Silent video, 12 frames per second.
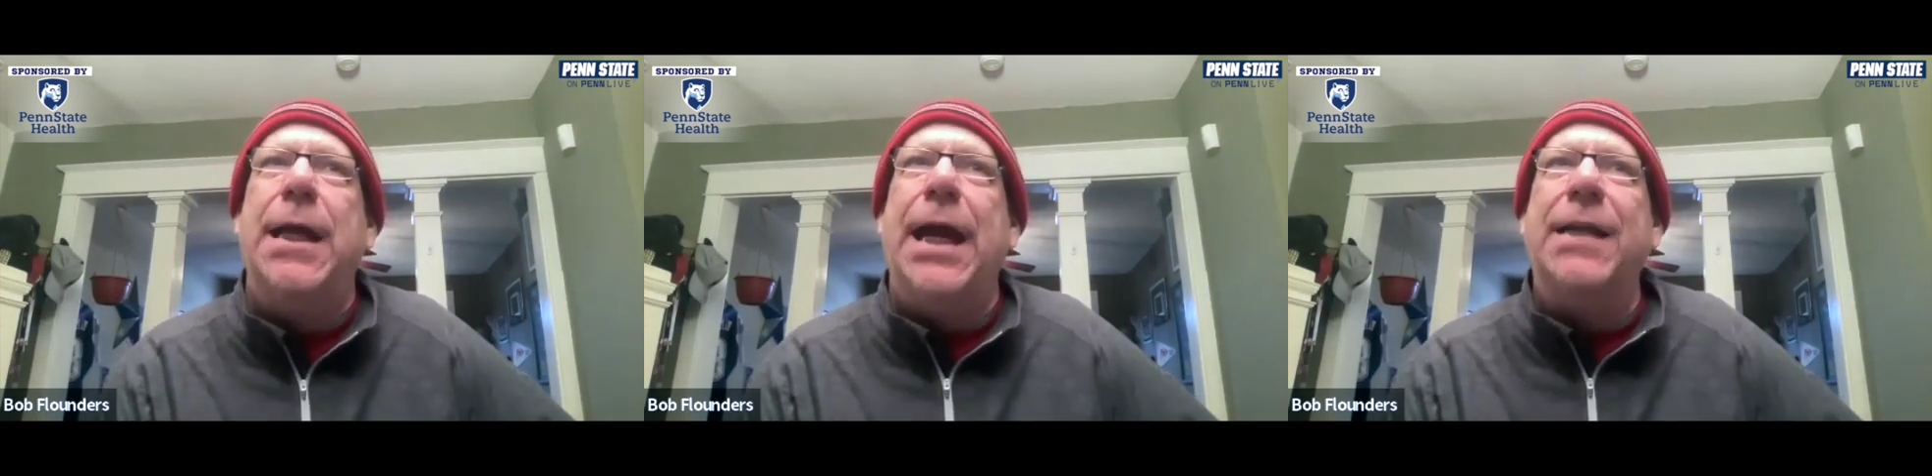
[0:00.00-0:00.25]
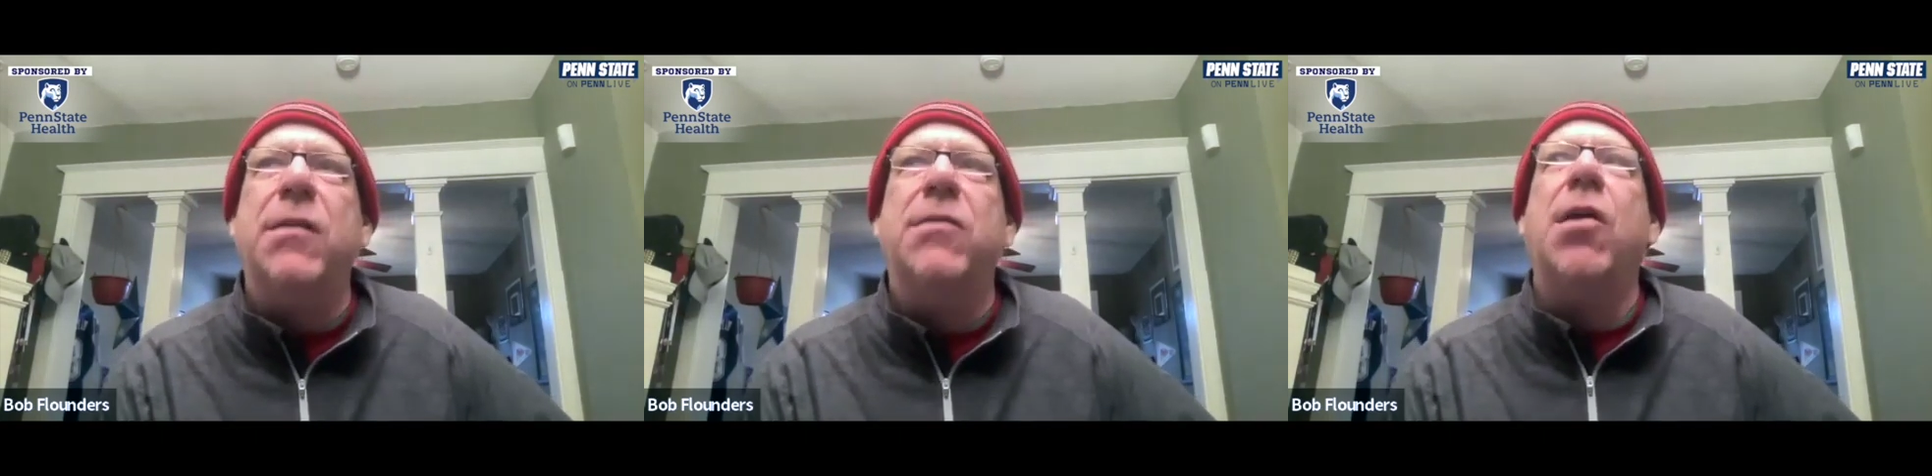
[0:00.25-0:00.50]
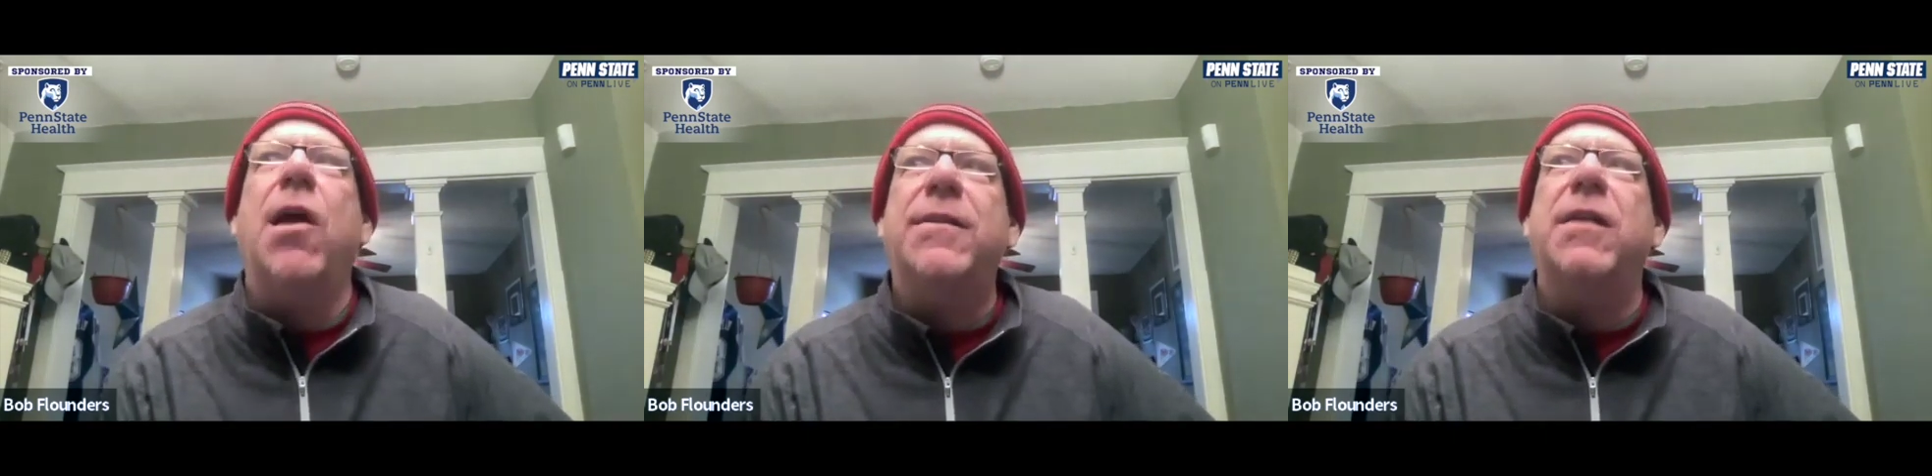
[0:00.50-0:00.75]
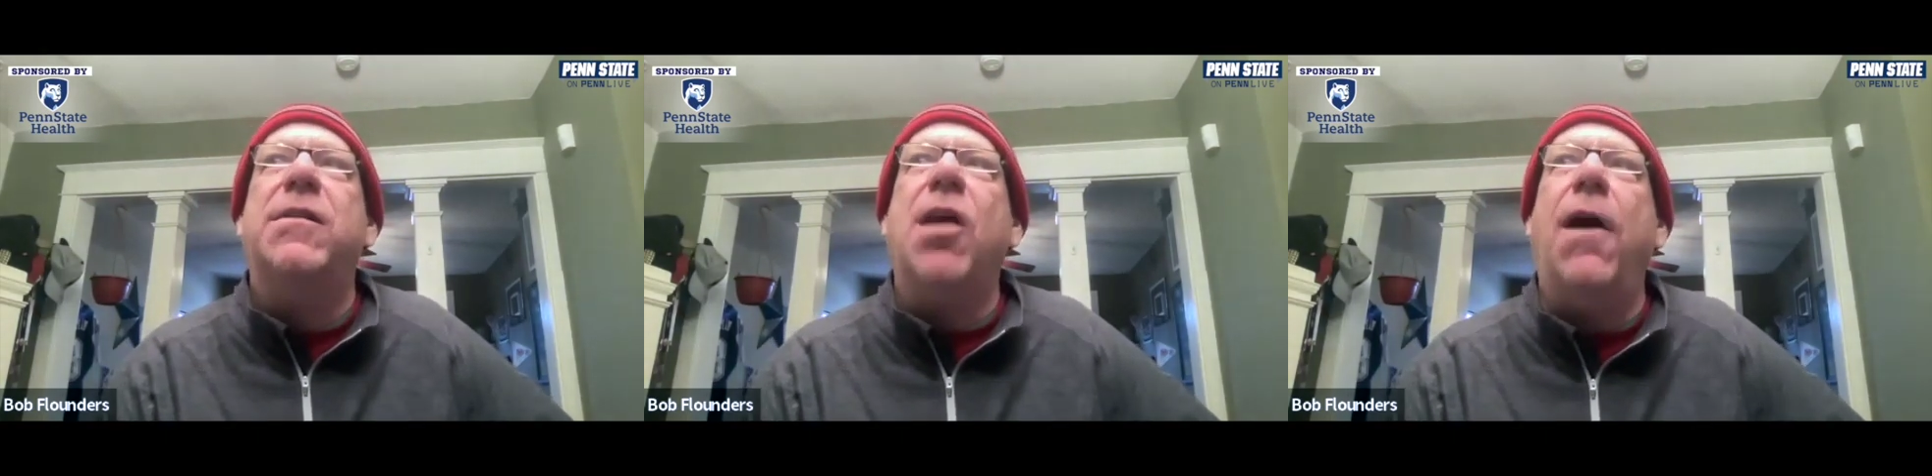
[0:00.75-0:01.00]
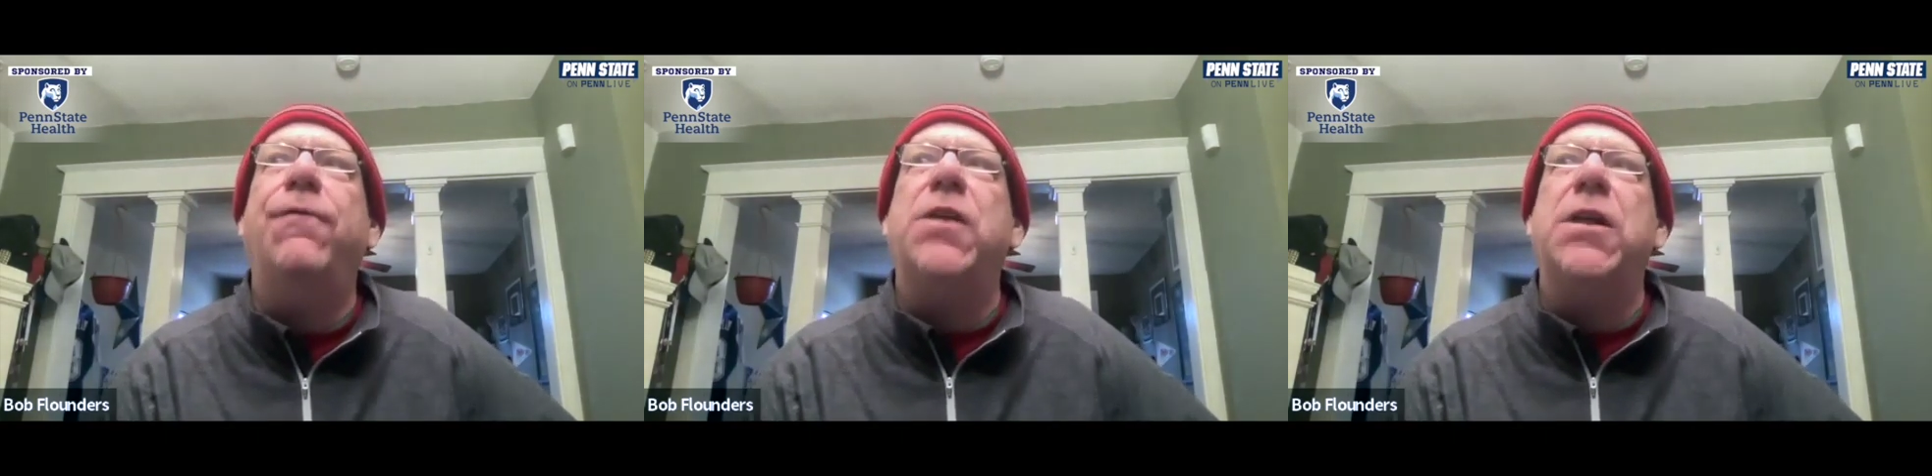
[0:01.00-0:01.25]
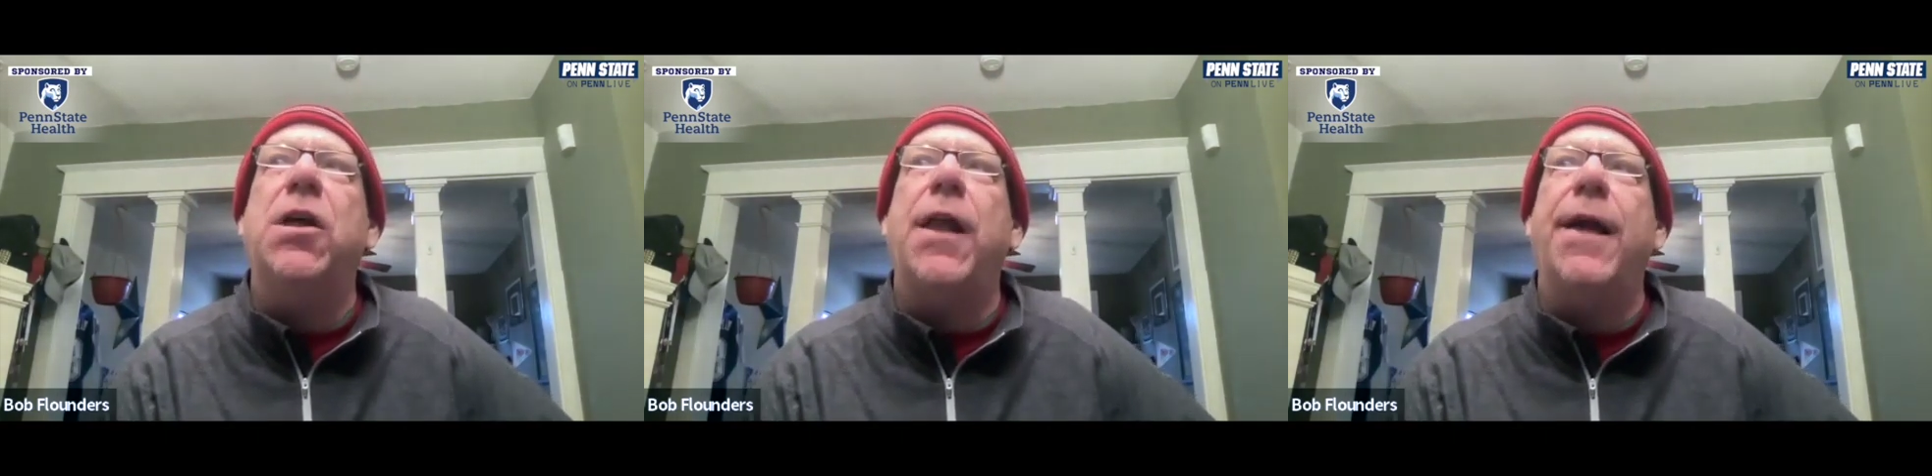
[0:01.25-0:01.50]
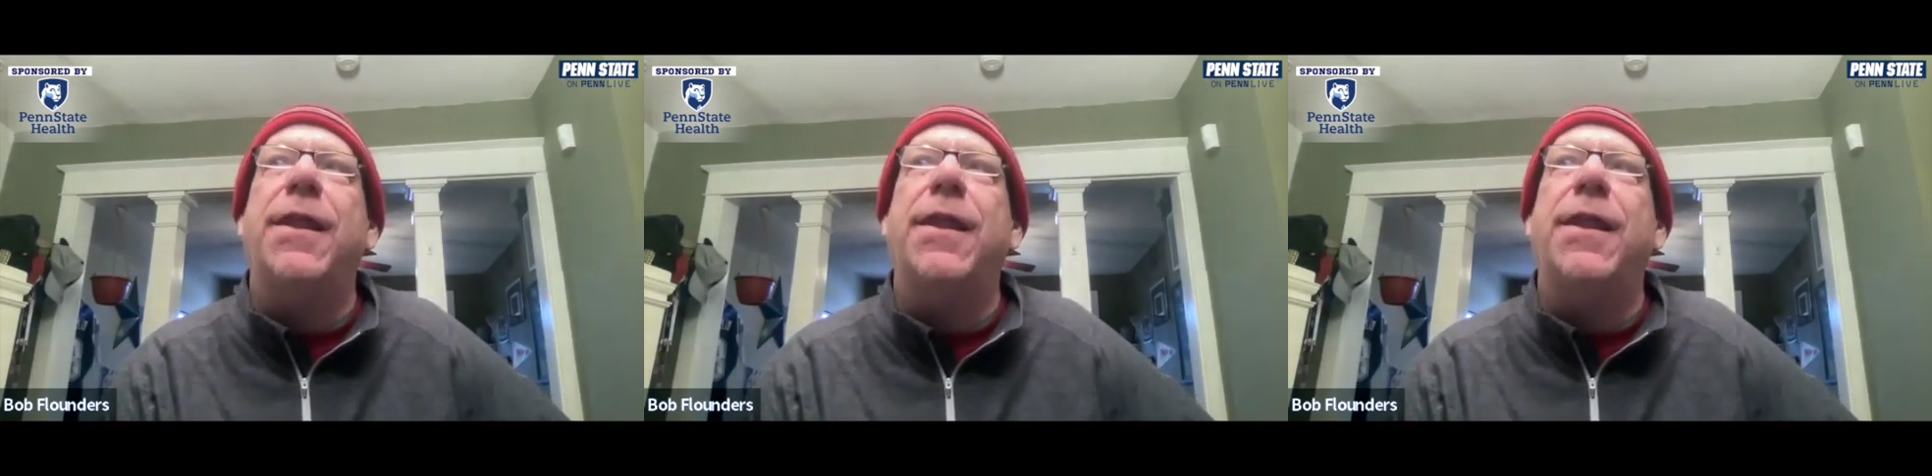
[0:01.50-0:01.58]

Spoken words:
it's a tough deal,